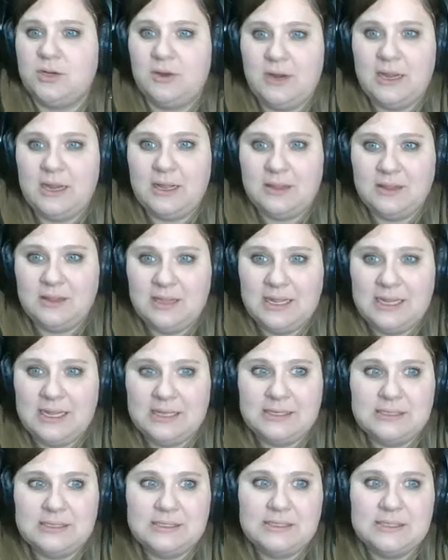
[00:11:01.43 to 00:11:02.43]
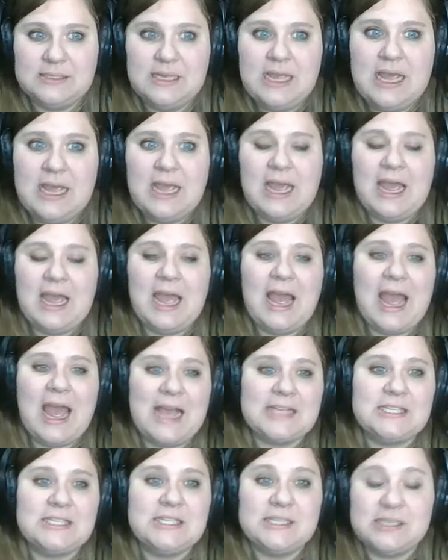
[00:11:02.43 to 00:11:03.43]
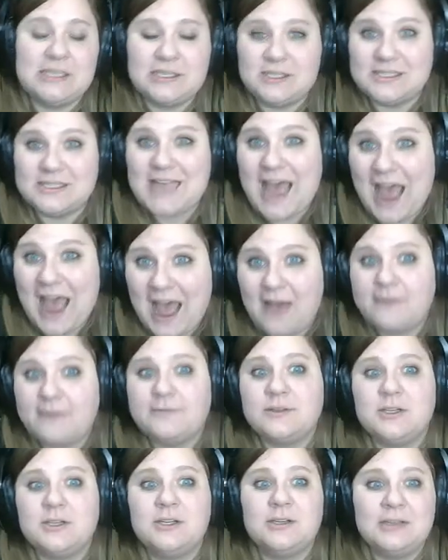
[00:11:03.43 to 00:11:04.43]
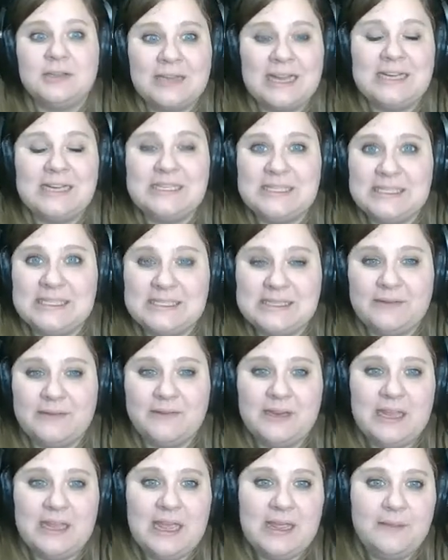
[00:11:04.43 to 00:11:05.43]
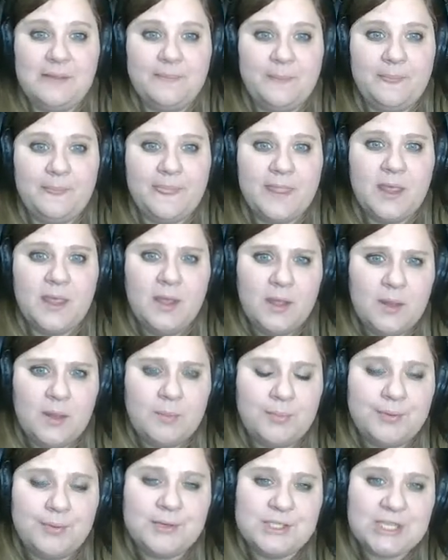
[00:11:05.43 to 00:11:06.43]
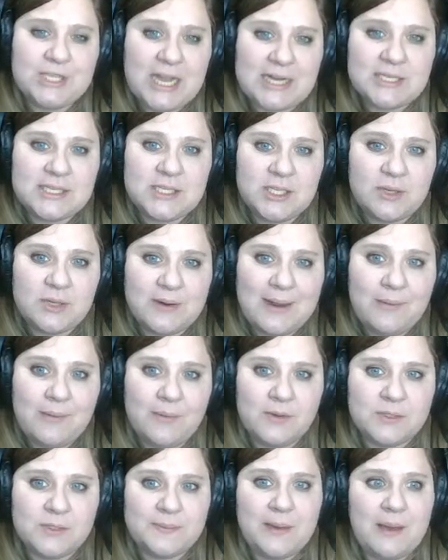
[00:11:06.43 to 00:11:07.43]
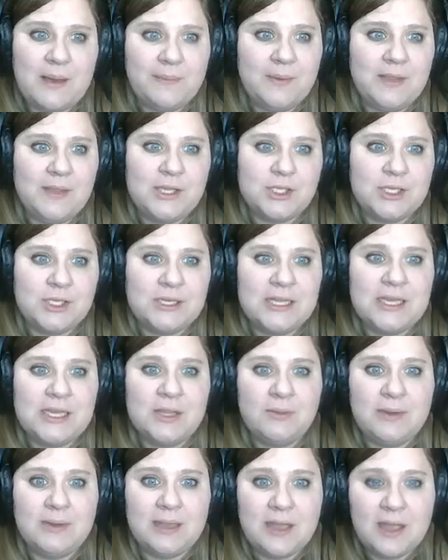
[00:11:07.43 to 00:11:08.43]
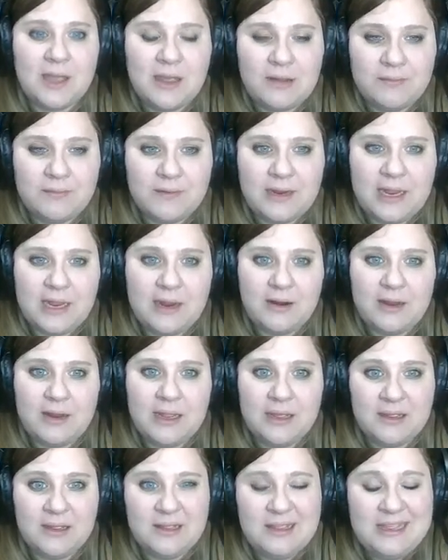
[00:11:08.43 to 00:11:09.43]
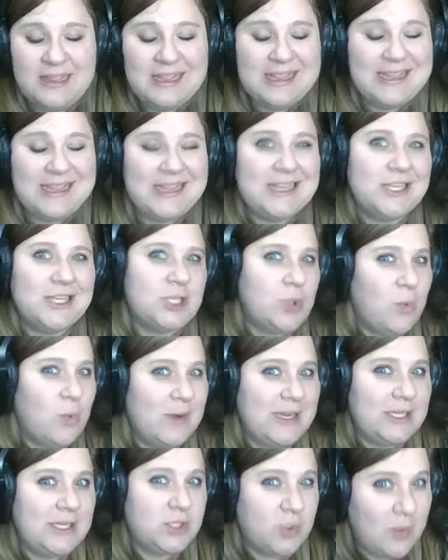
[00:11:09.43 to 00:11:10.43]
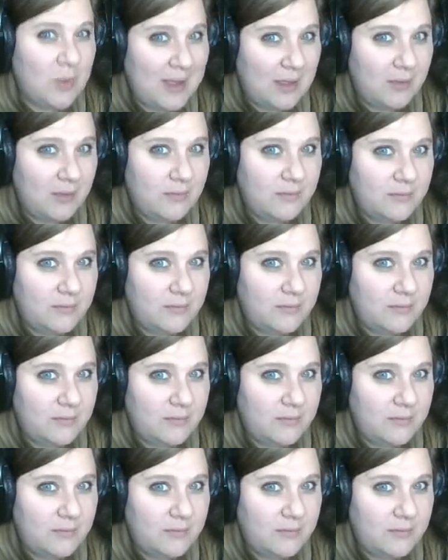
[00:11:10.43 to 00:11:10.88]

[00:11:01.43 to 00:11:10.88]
Great Lakes, X years after 1978. Project the gray wolf's population in the recovery area in 2012.